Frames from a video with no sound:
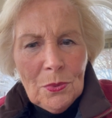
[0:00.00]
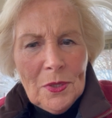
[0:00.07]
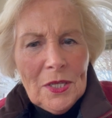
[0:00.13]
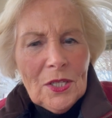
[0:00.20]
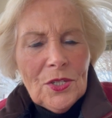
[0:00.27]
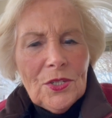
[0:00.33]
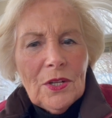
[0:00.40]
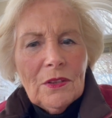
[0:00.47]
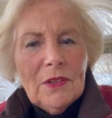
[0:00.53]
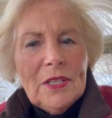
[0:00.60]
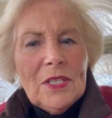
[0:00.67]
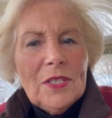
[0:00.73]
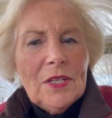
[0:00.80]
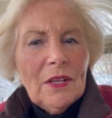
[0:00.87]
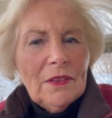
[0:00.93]
one is to
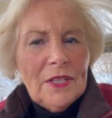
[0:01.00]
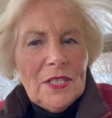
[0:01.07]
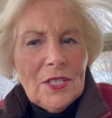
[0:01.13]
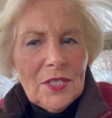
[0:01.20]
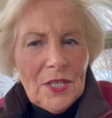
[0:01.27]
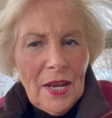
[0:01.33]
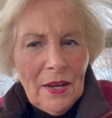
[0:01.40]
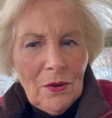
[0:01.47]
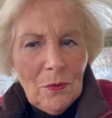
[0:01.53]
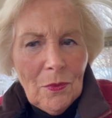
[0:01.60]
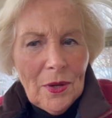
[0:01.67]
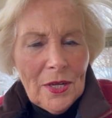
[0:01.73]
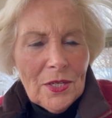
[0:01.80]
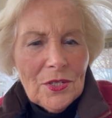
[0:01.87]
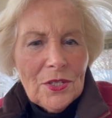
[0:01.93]
list at least 10
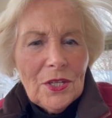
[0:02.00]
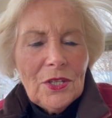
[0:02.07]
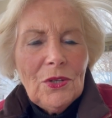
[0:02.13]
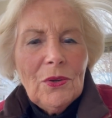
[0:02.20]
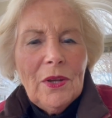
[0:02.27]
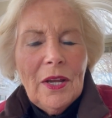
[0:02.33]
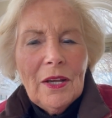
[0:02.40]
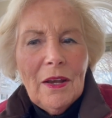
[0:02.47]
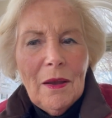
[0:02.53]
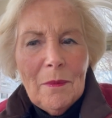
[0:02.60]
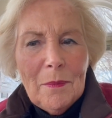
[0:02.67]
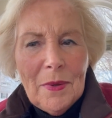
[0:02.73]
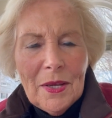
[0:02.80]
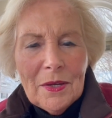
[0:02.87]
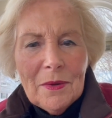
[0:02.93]
ways that you can
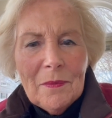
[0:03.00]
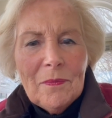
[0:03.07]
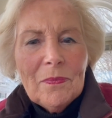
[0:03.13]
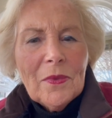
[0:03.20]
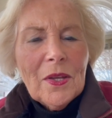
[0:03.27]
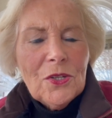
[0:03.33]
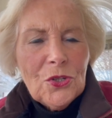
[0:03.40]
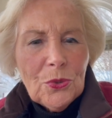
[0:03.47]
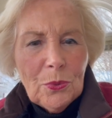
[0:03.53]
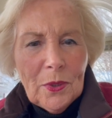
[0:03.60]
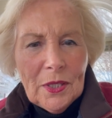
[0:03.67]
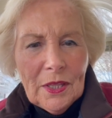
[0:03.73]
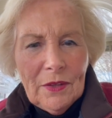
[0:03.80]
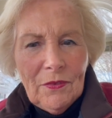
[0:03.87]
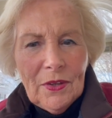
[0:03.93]
commit to
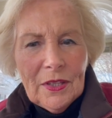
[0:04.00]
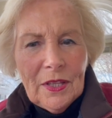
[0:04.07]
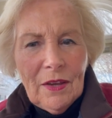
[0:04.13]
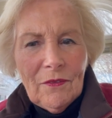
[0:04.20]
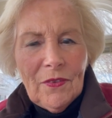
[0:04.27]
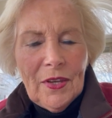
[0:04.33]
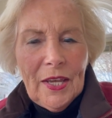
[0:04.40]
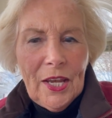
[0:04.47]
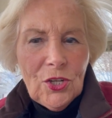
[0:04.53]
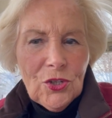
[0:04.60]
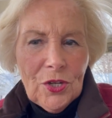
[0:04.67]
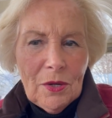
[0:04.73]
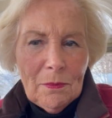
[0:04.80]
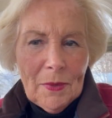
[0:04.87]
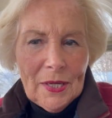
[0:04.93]
reliving that
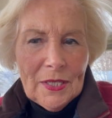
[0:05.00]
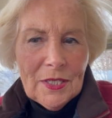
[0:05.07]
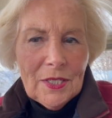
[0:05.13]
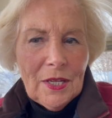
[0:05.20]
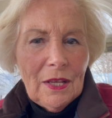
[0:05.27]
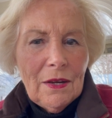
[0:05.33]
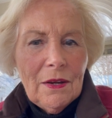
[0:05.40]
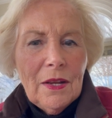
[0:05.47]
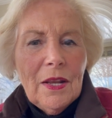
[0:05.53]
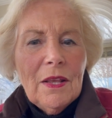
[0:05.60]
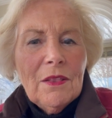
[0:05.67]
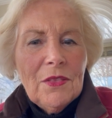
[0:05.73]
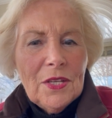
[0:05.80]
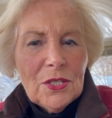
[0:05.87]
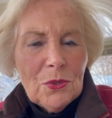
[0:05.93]
vacation mindset
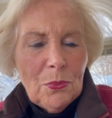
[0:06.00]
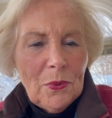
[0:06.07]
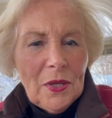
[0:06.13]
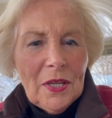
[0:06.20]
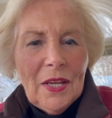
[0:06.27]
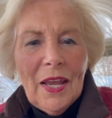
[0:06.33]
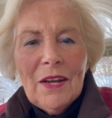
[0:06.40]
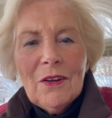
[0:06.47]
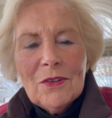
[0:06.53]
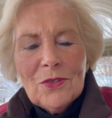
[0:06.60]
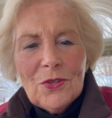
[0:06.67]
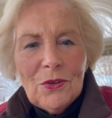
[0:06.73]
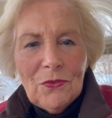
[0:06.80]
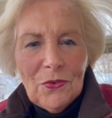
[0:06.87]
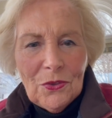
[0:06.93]
this week and
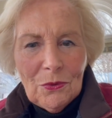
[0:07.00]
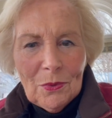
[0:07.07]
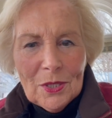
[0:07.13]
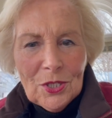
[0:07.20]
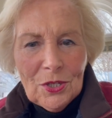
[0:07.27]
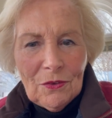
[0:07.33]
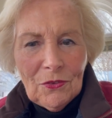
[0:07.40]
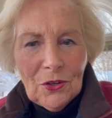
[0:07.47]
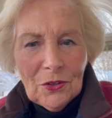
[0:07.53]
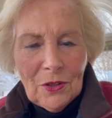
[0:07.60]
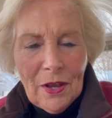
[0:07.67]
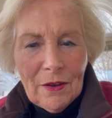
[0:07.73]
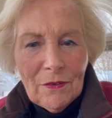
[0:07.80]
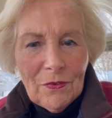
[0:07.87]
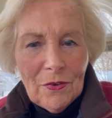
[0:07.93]
also for the rest of your
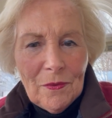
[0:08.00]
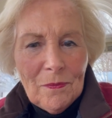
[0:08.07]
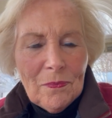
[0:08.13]
life.